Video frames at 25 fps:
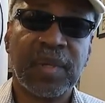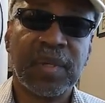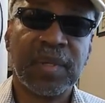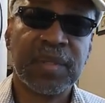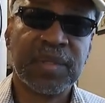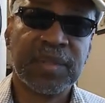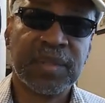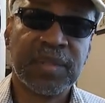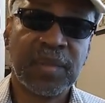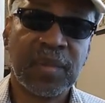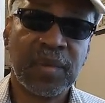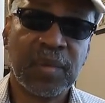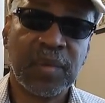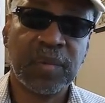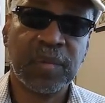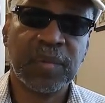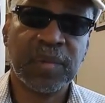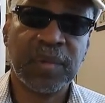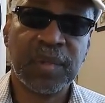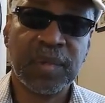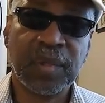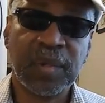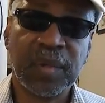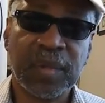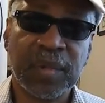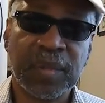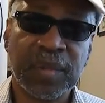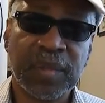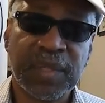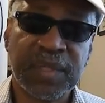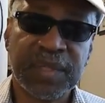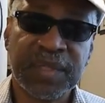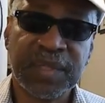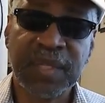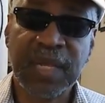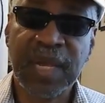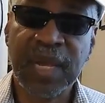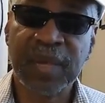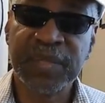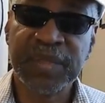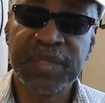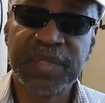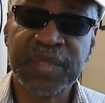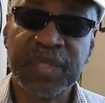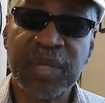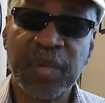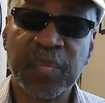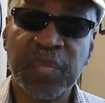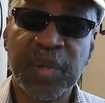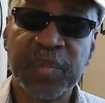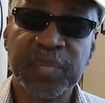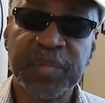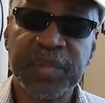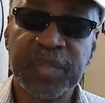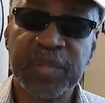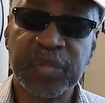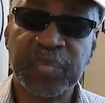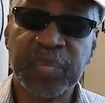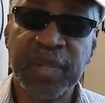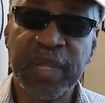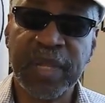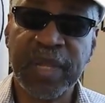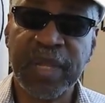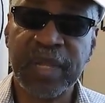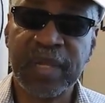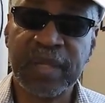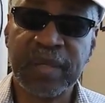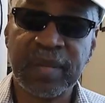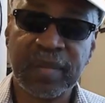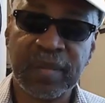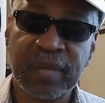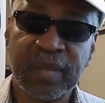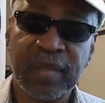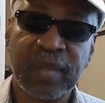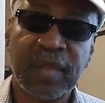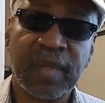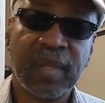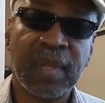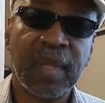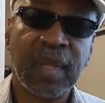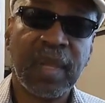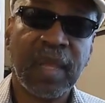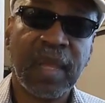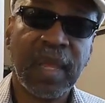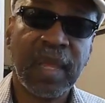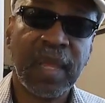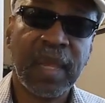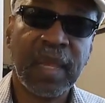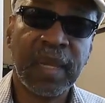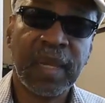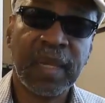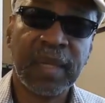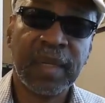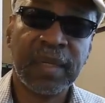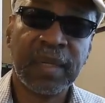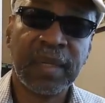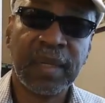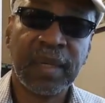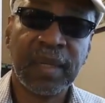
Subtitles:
So, it's time to step up to the plate and